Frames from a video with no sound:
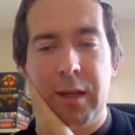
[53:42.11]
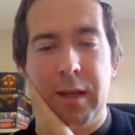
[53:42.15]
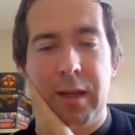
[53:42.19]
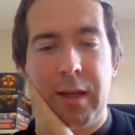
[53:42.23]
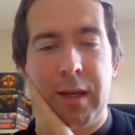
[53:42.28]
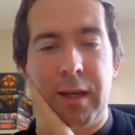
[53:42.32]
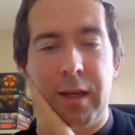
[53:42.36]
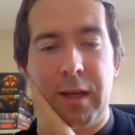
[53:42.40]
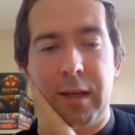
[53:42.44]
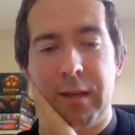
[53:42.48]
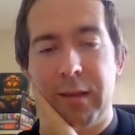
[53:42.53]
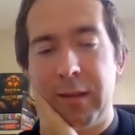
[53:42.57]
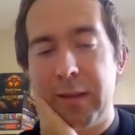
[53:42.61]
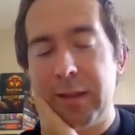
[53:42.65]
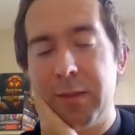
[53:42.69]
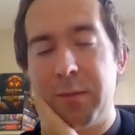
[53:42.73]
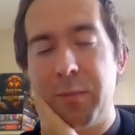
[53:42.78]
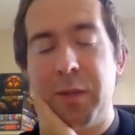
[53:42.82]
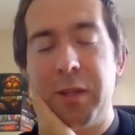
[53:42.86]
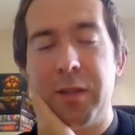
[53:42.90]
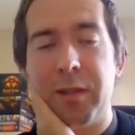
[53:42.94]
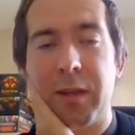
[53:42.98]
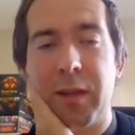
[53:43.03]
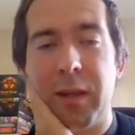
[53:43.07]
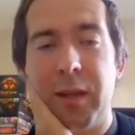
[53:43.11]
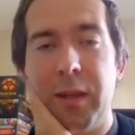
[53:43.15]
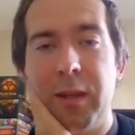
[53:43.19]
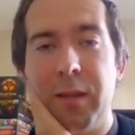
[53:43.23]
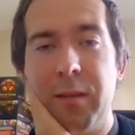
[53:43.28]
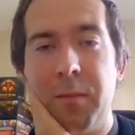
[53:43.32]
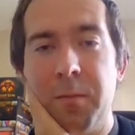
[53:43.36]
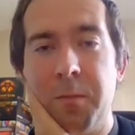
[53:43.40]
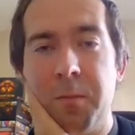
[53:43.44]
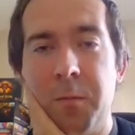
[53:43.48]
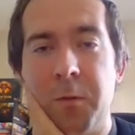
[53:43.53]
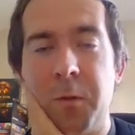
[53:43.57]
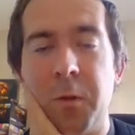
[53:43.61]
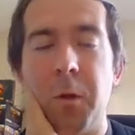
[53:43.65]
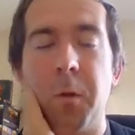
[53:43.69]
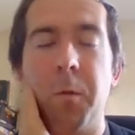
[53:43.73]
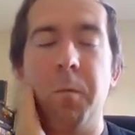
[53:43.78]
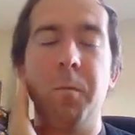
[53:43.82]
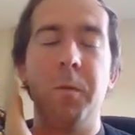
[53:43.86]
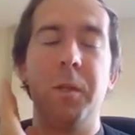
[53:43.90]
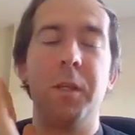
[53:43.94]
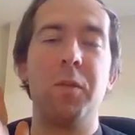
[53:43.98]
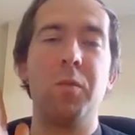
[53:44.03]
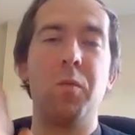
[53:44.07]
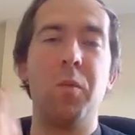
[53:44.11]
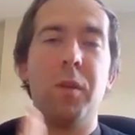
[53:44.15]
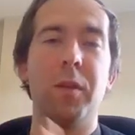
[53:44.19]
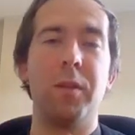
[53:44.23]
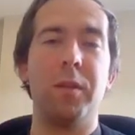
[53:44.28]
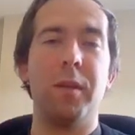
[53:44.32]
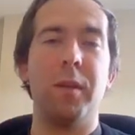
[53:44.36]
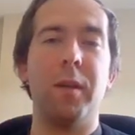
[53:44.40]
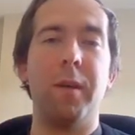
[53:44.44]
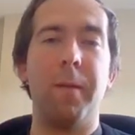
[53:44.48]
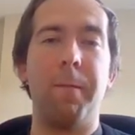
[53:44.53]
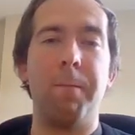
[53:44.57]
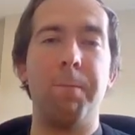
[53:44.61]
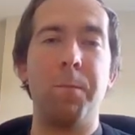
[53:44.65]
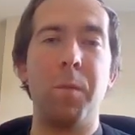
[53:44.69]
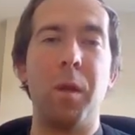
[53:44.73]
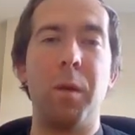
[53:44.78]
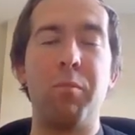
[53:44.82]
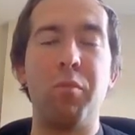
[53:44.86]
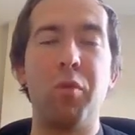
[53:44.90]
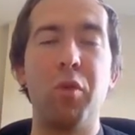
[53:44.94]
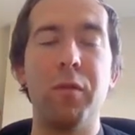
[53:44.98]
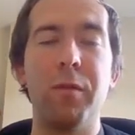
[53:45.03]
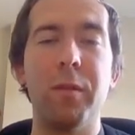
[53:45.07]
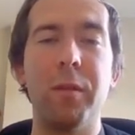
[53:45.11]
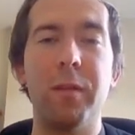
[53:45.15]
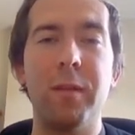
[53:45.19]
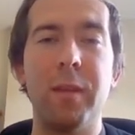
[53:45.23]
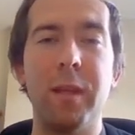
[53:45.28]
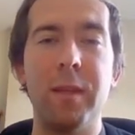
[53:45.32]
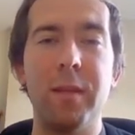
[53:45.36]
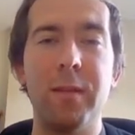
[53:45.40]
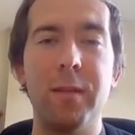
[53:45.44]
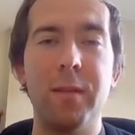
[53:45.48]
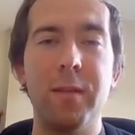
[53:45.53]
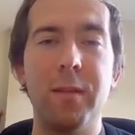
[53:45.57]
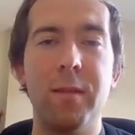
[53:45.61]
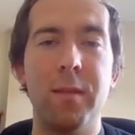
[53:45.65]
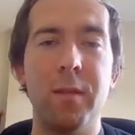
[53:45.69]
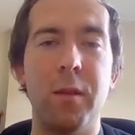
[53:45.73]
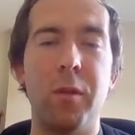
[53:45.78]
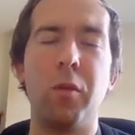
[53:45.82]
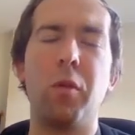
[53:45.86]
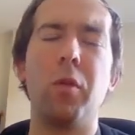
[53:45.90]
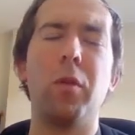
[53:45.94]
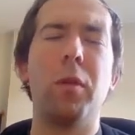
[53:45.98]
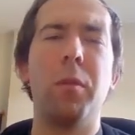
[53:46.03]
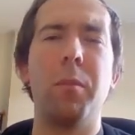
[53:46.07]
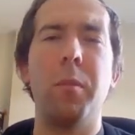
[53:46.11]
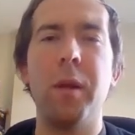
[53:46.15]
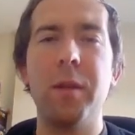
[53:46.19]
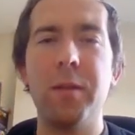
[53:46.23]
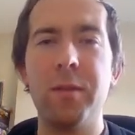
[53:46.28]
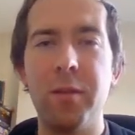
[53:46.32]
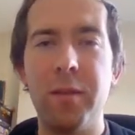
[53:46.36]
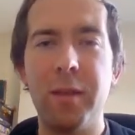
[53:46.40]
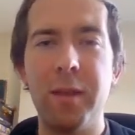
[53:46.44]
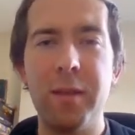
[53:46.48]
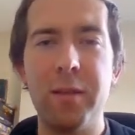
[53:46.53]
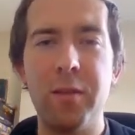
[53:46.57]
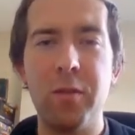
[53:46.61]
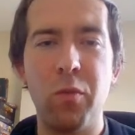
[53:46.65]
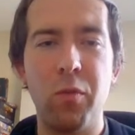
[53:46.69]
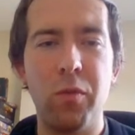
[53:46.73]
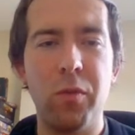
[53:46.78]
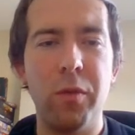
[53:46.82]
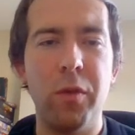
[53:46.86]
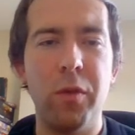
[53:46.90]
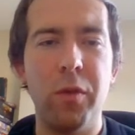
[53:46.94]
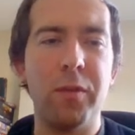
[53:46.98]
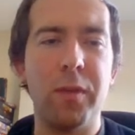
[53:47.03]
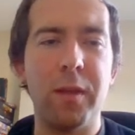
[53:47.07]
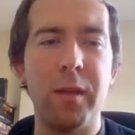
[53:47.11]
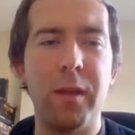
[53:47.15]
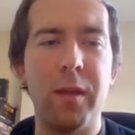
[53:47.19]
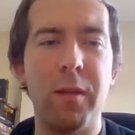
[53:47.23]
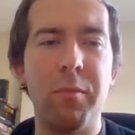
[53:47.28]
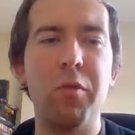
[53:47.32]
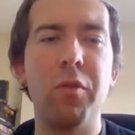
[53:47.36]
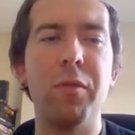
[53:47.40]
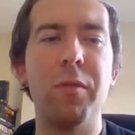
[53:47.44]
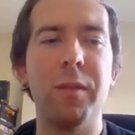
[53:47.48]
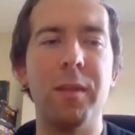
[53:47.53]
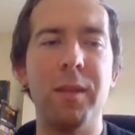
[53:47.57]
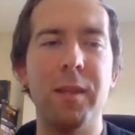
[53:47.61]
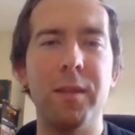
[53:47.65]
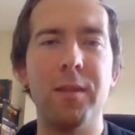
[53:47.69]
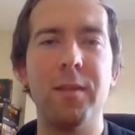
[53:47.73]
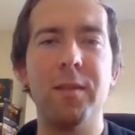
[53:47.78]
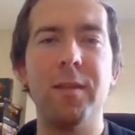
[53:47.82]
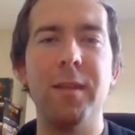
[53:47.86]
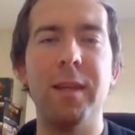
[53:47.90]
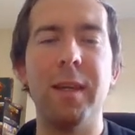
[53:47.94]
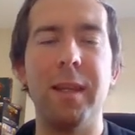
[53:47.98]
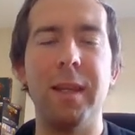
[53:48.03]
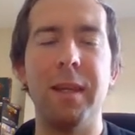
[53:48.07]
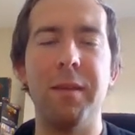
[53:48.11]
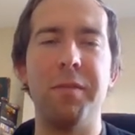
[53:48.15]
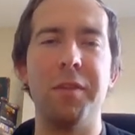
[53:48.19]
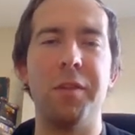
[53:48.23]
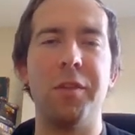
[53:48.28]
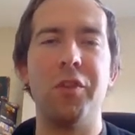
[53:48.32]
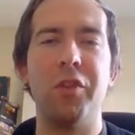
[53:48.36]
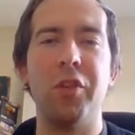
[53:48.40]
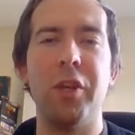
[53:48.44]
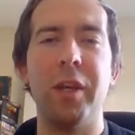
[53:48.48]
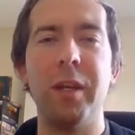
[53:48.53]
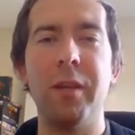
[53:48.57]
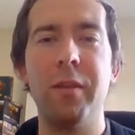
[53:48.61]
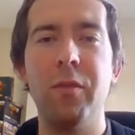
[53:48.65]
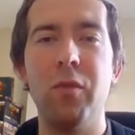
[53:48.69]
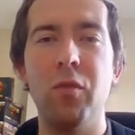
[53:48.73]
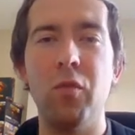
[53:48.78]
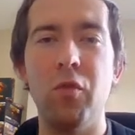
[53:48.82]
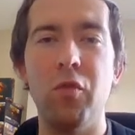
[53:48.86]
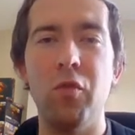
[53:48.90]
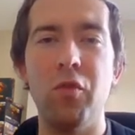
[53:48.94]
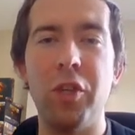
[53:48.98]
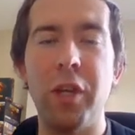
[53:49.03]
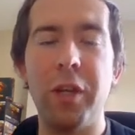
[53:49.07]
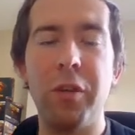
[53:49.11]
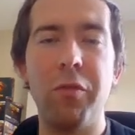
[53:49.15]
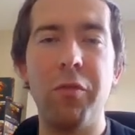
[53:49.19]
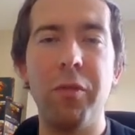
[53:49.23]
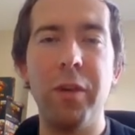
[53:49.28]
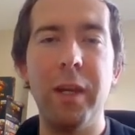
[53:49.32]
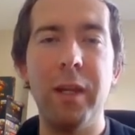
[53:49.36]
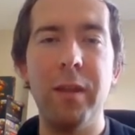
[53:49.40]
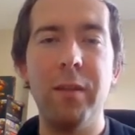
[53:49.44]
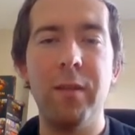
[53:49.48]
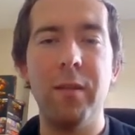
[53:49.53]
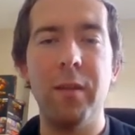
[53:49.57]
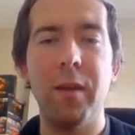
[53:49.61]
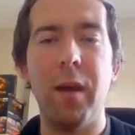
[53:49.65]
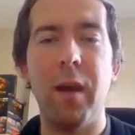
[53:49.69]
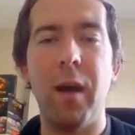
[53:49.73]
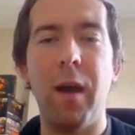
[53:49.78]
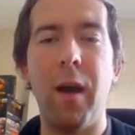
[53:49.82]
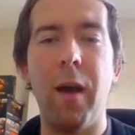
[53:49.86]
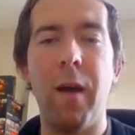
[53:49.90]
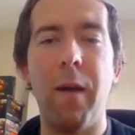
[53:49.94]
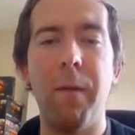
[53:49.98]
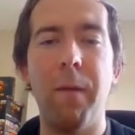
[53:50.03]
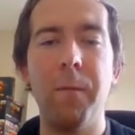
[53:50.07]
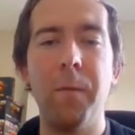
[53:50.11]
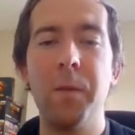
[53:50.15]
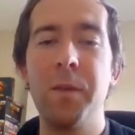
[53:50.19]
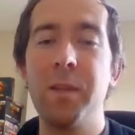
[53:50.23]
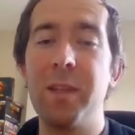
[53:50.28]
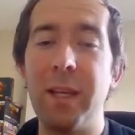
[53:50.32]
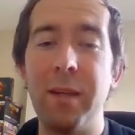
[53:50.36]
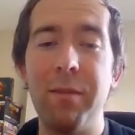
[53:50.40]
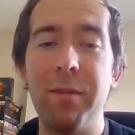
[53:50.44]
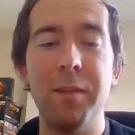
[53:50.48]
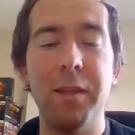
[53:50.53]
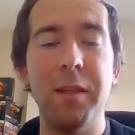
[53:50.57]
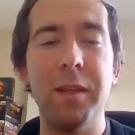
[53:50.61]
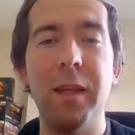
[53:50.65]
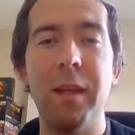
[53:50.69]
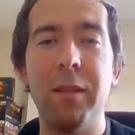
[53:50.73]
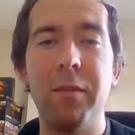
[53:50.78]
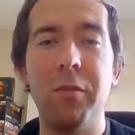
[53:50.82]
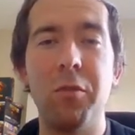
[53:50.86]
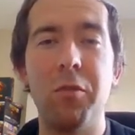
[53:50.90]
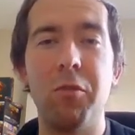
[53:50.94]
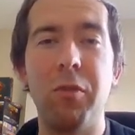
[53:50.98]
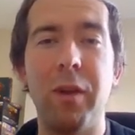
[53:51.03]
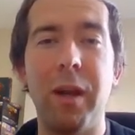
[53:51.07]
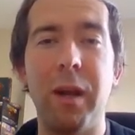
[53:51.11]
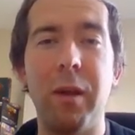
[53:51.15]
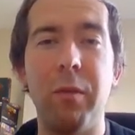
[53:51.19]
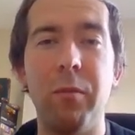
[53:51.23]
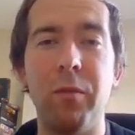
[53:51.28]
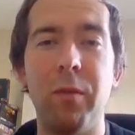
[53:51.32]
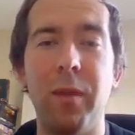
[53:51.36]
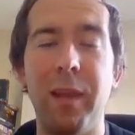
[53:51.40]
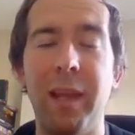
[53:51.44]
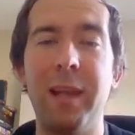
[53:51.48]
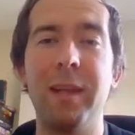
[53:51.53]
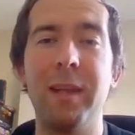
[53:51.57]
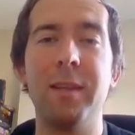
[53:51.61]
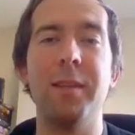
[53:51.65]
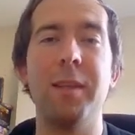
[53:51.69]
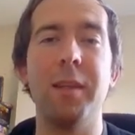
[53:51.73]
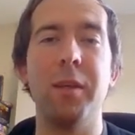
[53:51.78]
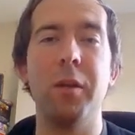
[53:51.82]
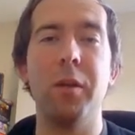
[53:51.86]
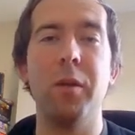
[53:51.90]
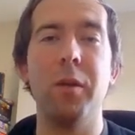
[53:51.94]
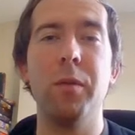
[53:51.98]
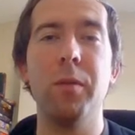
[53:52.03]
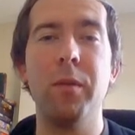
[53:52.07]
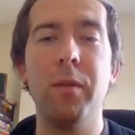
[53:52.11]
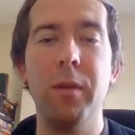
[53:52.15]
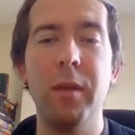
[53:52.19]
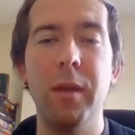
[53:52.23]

And that's basically it. So this was approval tests or golden master test using approval tests and FsCheck to generate a safety net around legacy code.